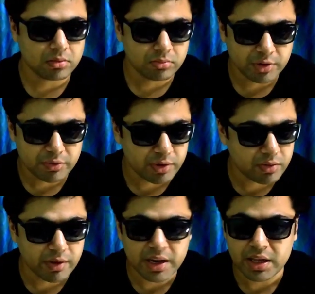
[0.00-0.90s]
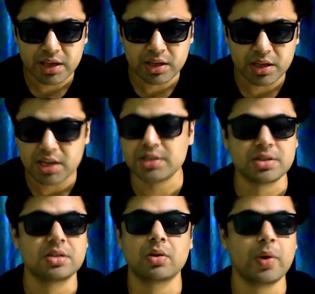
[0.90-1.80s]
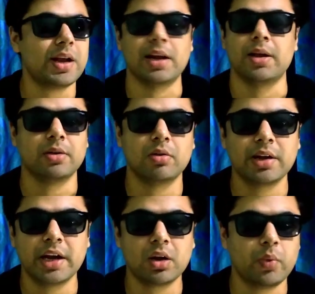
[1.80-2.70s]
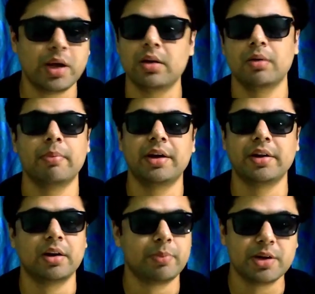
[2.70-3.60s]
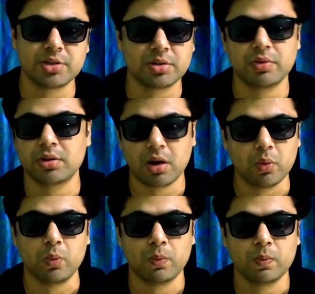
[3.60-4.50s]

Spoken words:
with very ease, quickly, you will get quick material pleasures with Rahu.